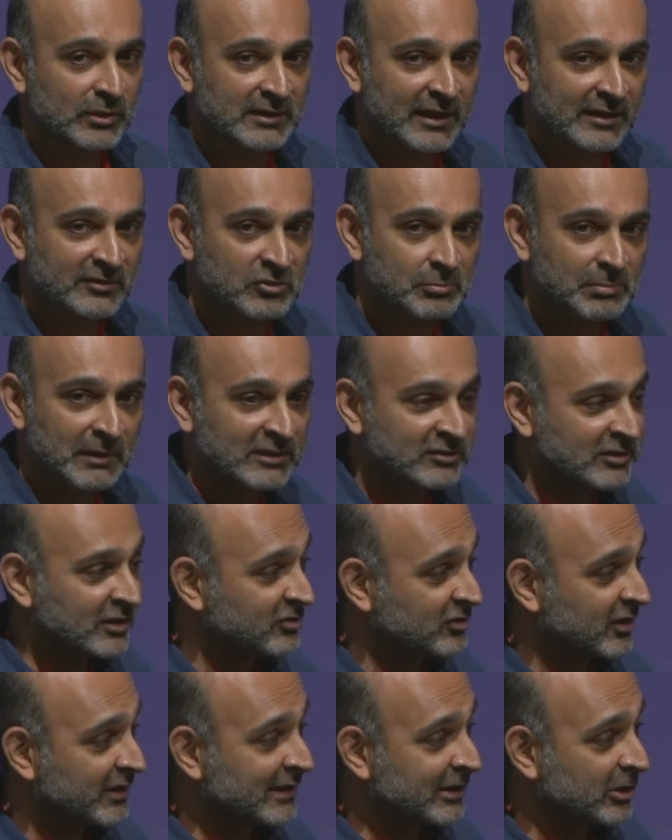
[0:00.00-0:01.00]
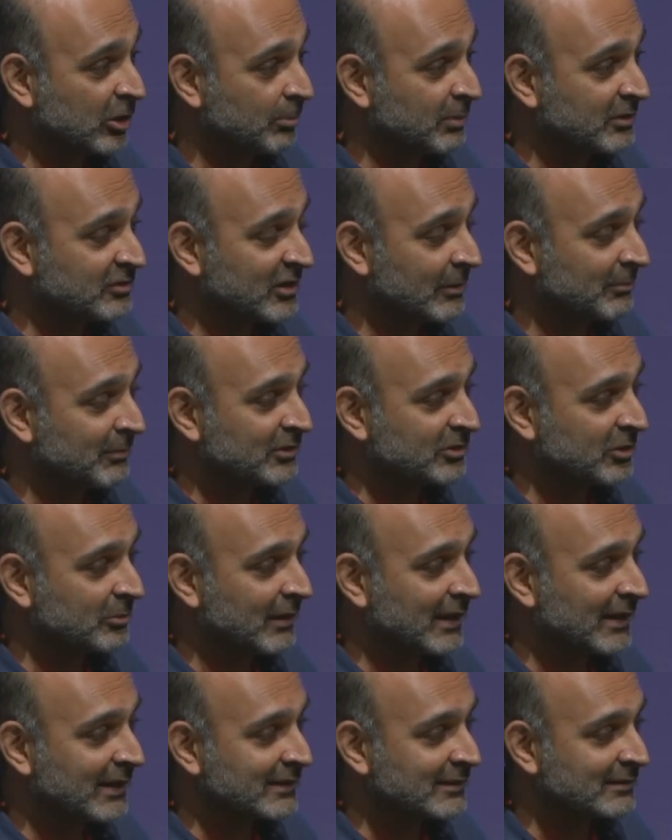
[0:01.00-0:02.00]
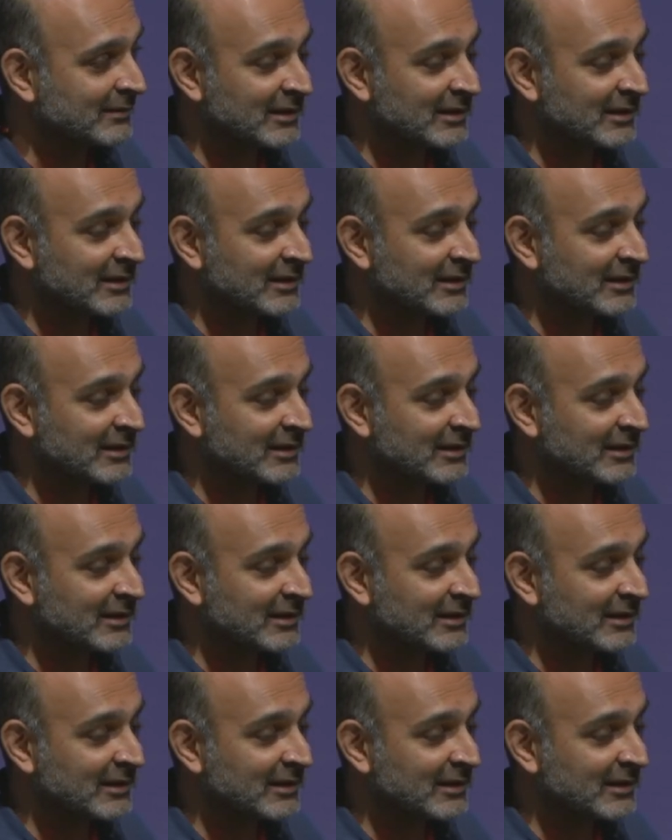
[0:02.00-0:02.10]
that space that suddenly opens up in your mind,